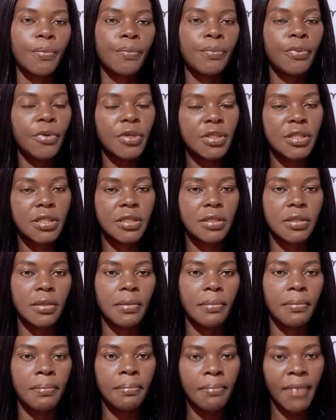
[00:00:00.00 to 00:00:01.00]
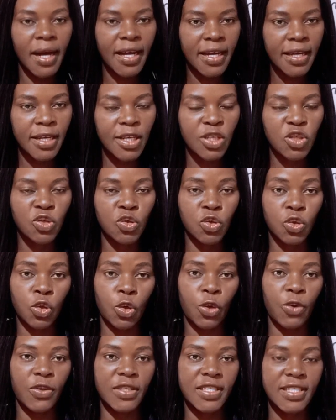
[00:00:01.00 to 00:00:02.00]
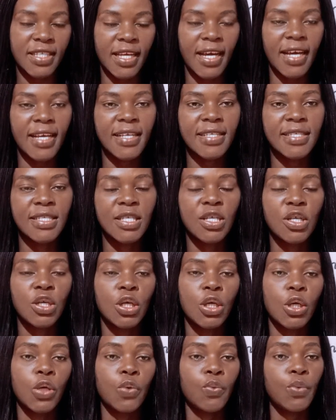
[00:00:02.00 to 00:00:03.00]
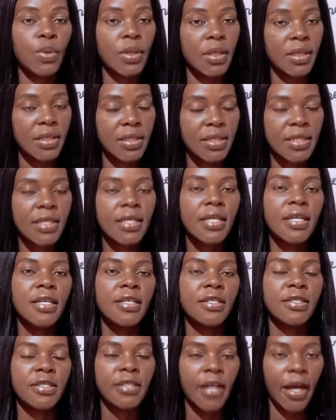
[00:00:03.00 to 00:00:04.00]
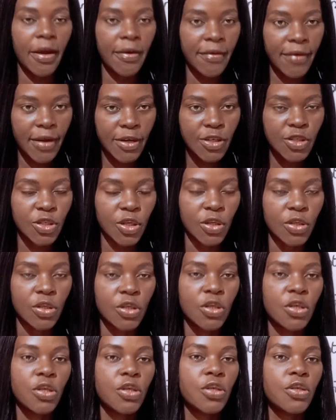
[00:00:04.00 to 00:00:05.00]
both magnitude or size with direction.